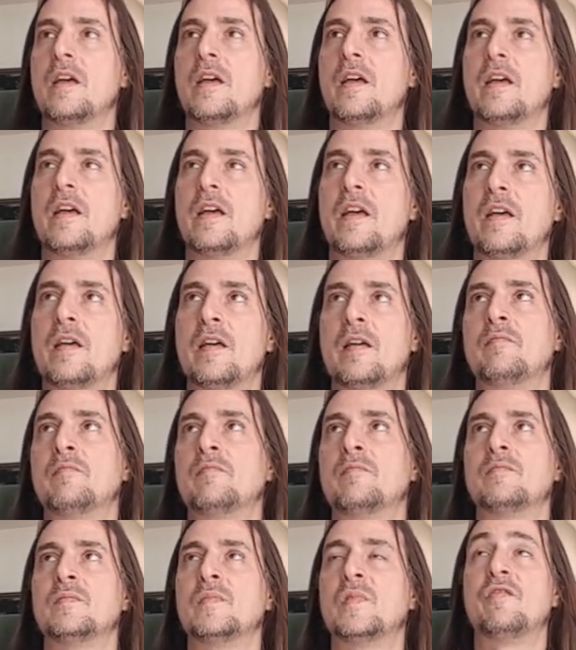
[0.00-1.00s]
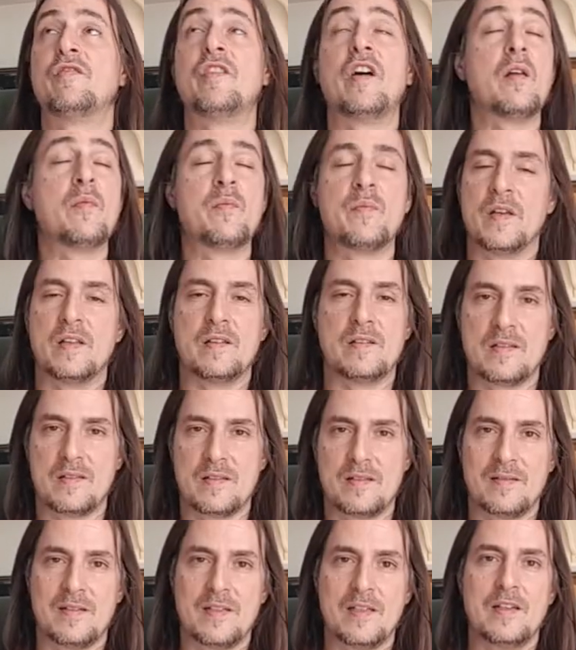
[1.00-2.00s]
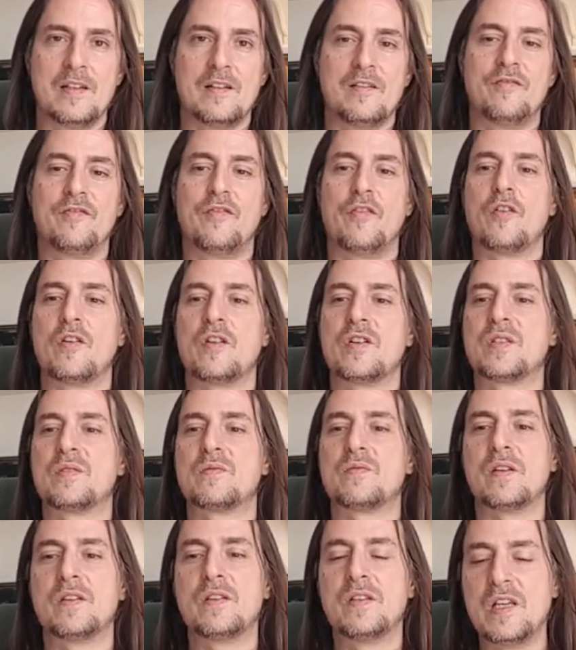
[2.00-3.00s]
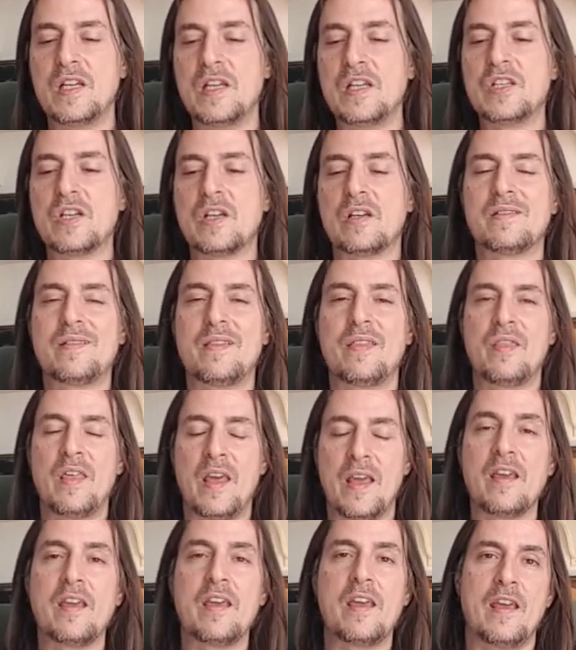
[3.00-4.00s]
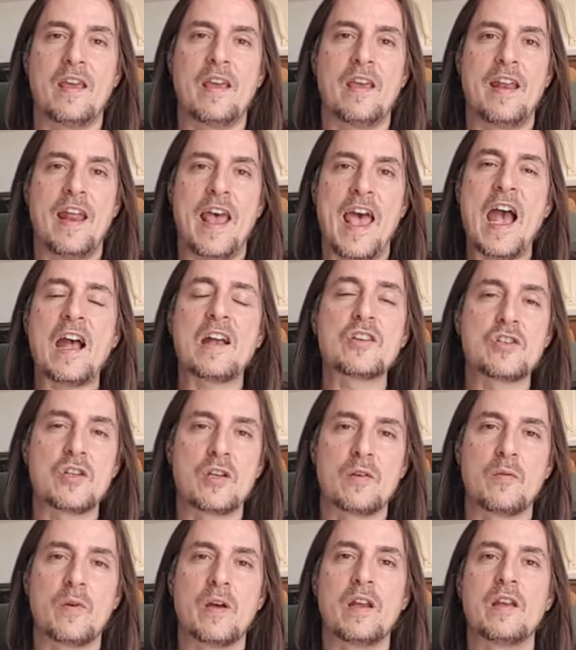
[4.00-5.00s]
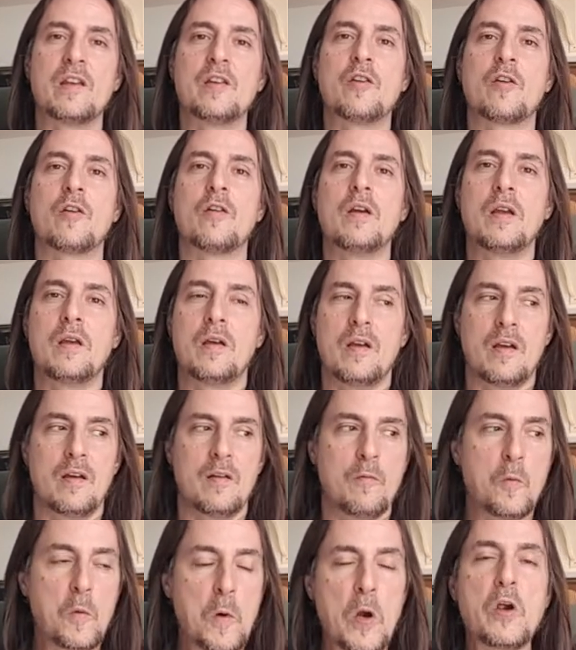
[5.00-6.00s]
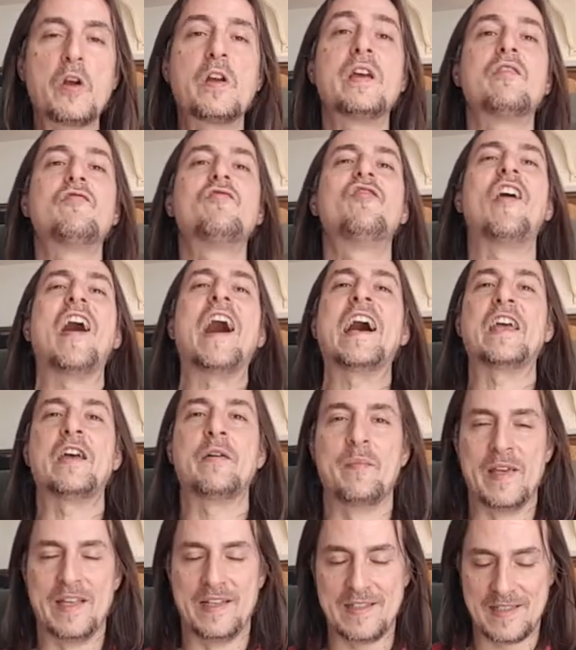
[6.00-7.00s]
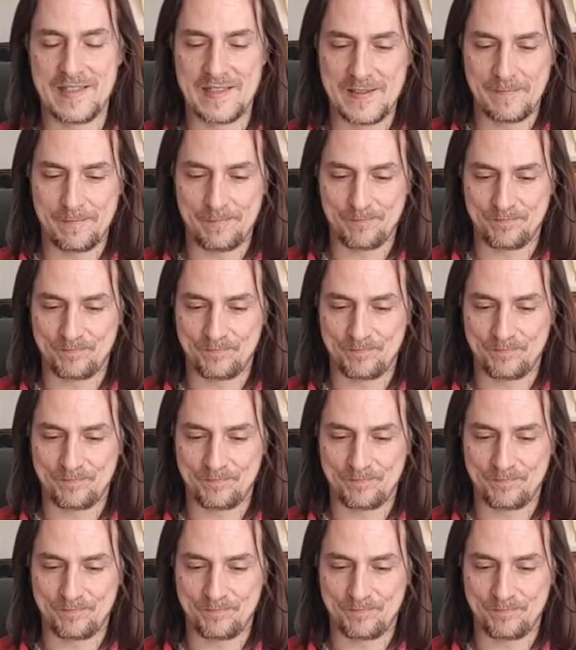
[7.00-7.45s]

um, developments, for strategic thinking and action within your work environments.